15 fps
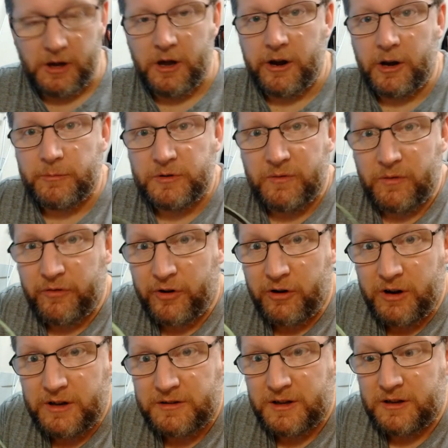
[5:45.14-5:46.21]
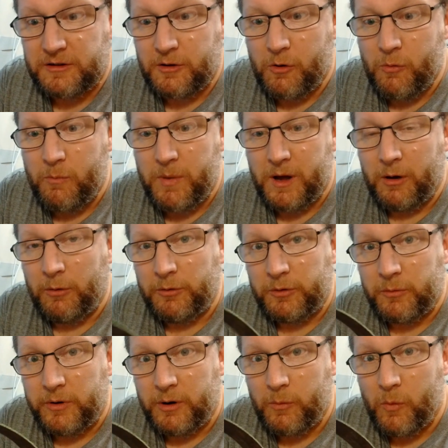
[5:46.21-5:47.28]
cut up some 36 old
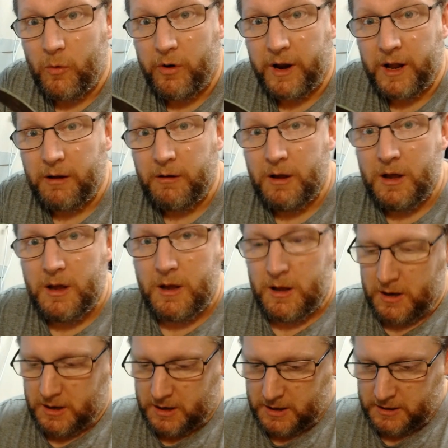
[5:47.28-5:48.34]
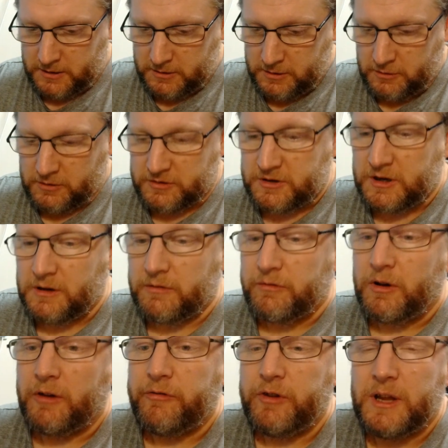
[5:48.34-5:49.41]
belts when they're worn out, and you can see the
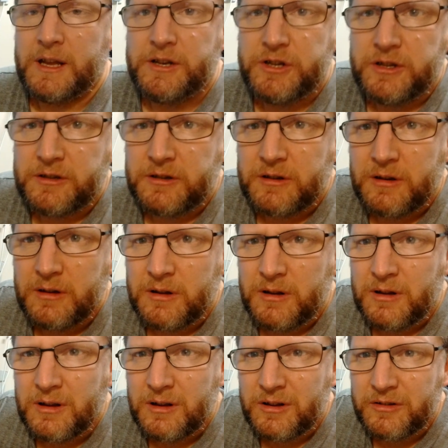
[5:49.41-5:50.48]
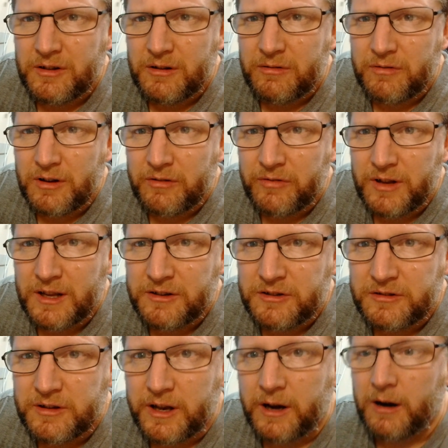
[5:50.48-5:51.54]
fluffy edges. See the fluffy
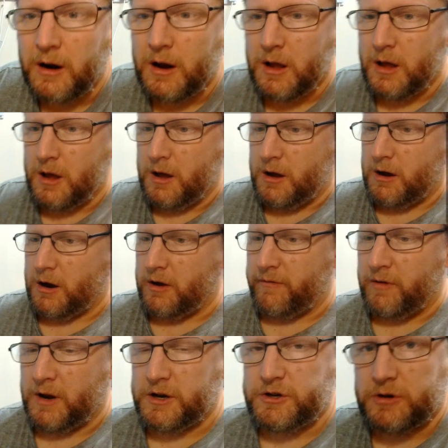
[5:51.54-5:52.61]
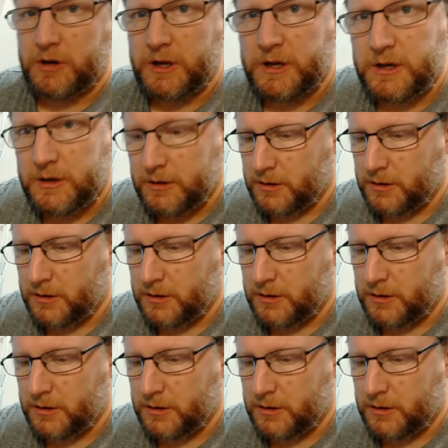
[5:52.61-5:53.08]
edges there? I've literally